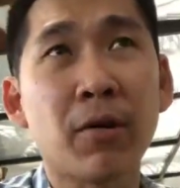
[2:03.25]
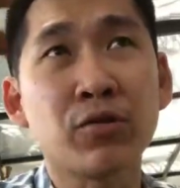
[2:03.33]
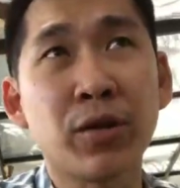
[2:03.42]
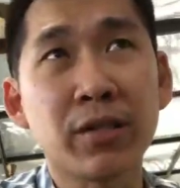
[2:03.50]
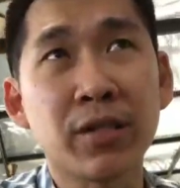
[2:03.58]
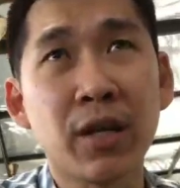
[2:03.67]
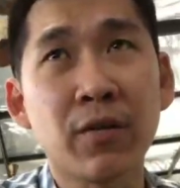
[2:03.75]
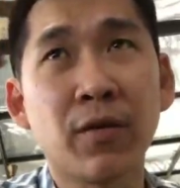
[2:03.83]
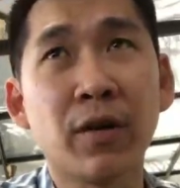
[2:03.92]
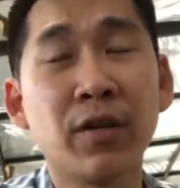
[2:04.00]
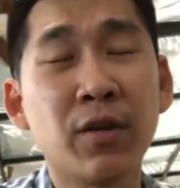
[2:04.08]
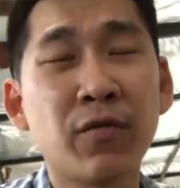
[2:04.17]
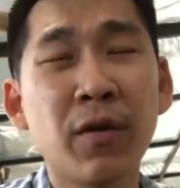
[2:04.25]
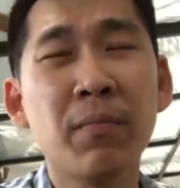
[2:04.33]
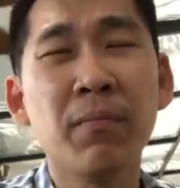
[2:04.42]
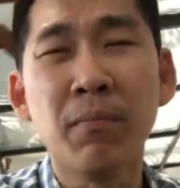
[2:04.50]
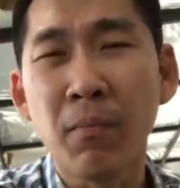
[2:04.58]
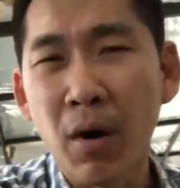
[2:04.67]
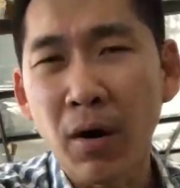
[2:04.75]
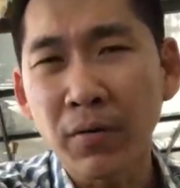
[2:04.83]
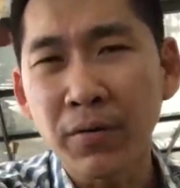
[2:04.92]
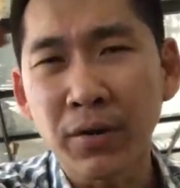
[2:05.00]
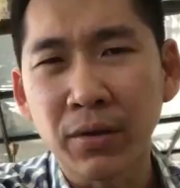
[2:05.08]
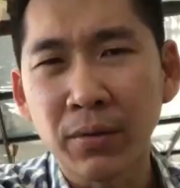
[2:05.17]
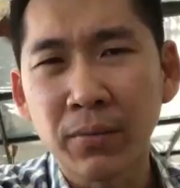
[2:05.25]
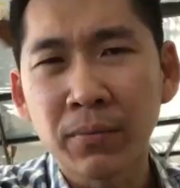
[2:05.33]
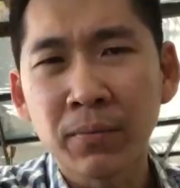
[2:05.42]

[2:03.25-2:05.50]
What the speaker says: or should I say for a different model